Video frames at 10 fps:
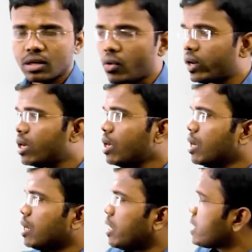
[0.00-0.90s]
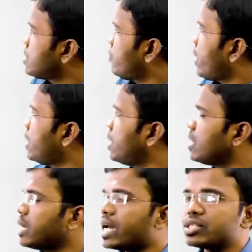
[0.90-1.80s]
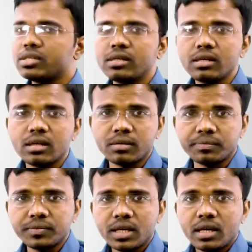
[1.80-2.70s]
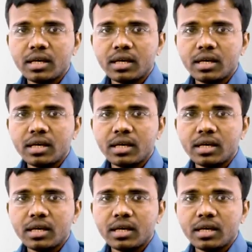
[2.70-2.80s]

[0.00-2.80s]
Okay, next, if I take national income,